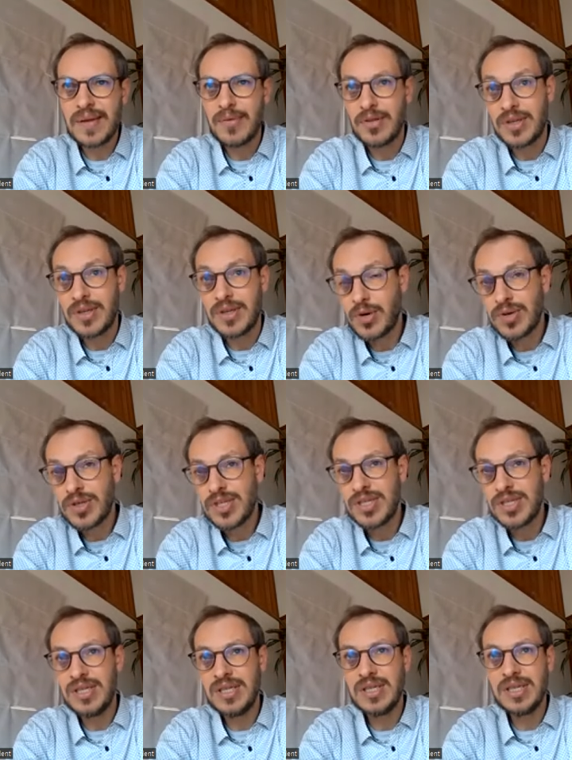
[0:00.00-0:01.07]
about
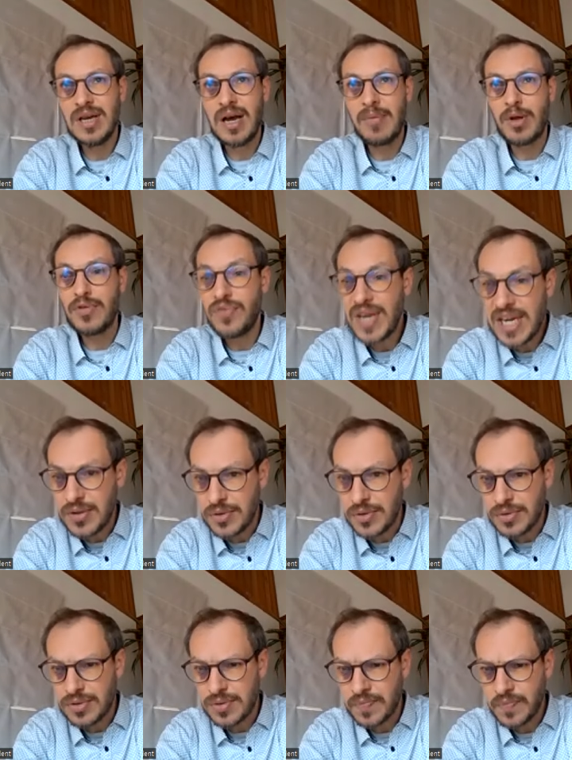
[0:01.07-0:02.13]
democracy, about fake
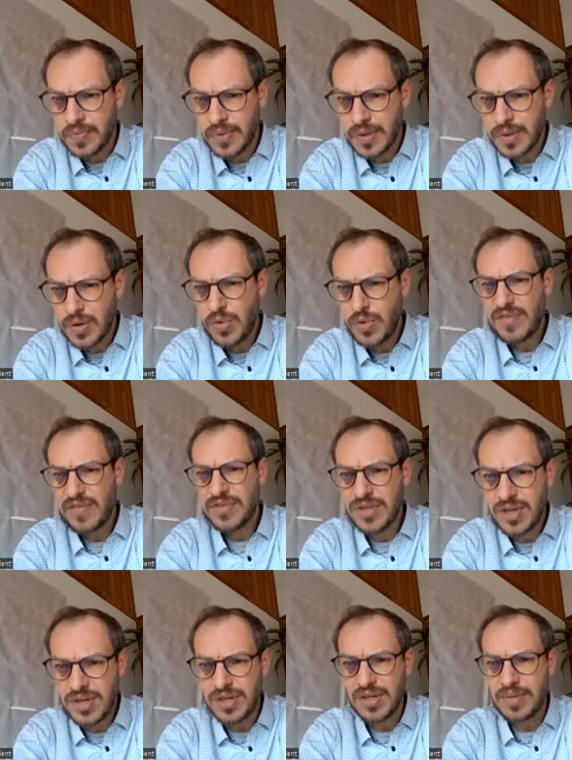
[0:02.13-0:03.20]
news, we have
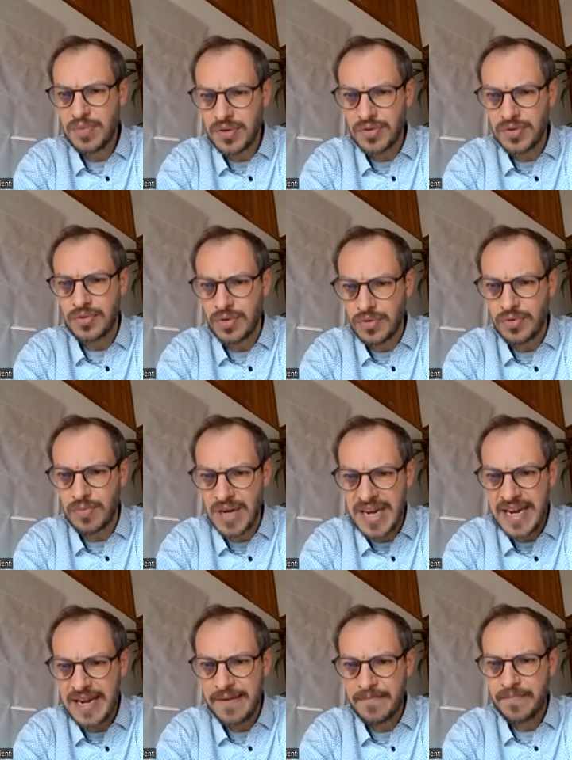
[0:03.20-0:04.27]
such an important role to
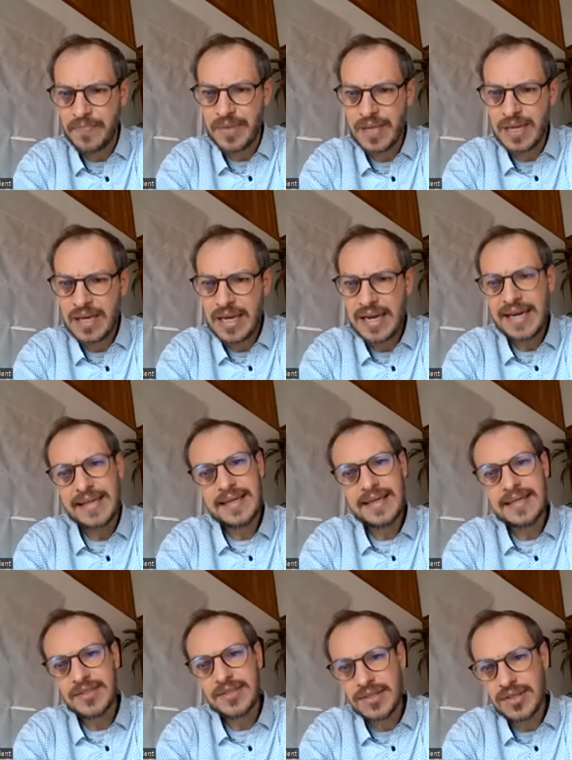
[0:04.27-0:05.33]
play. And there
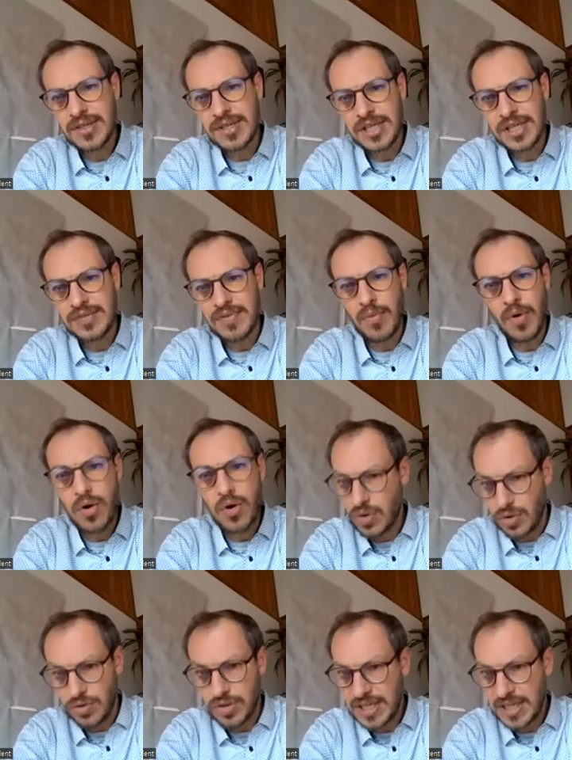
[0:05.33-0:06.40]
are sociologists from all
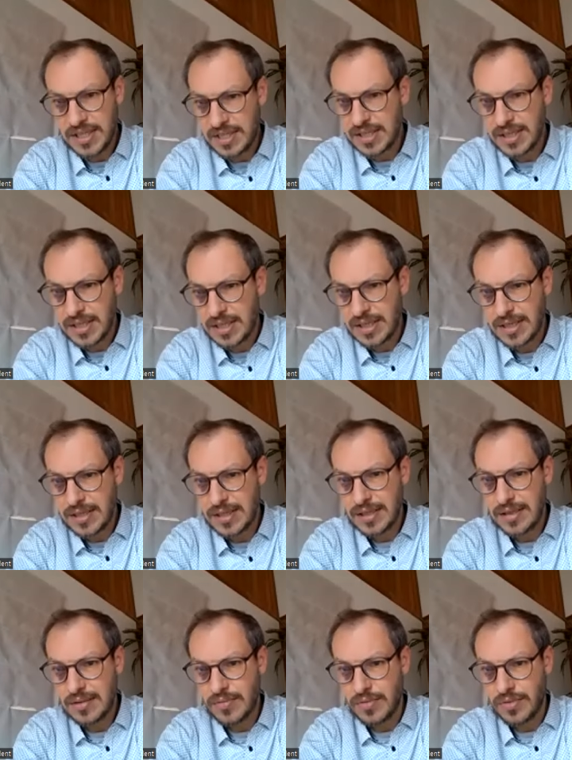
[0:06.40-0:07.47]
continents
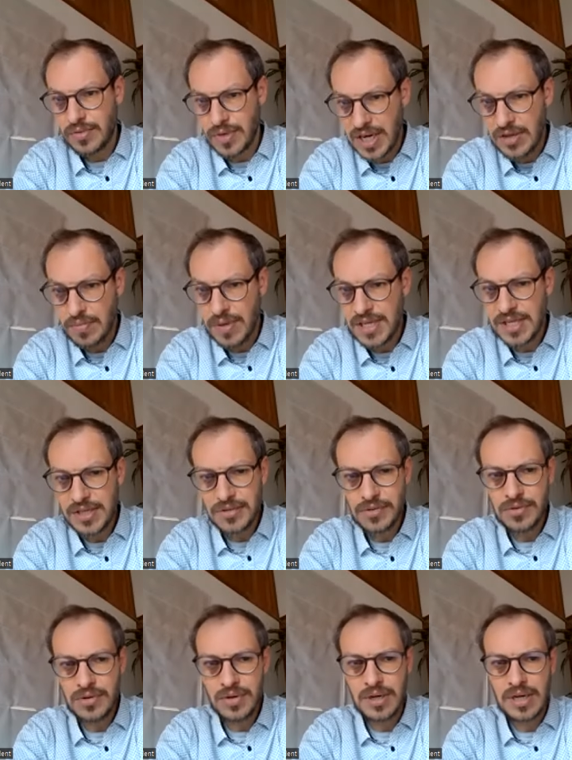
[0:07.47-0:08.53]
who try to play this
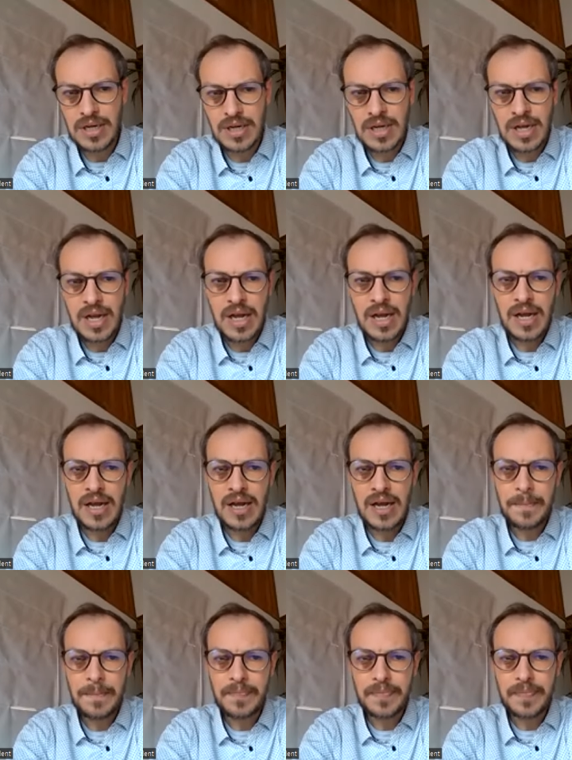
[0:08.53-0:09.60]
role.
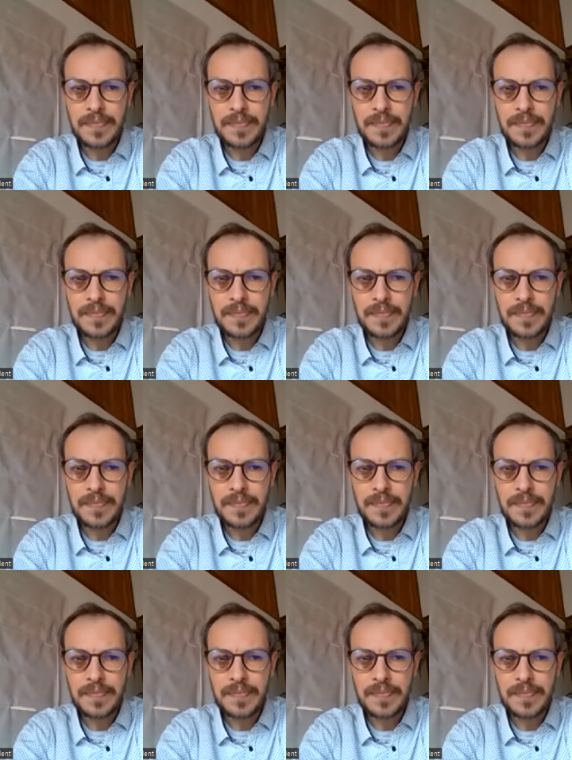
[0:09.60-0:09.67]
Um,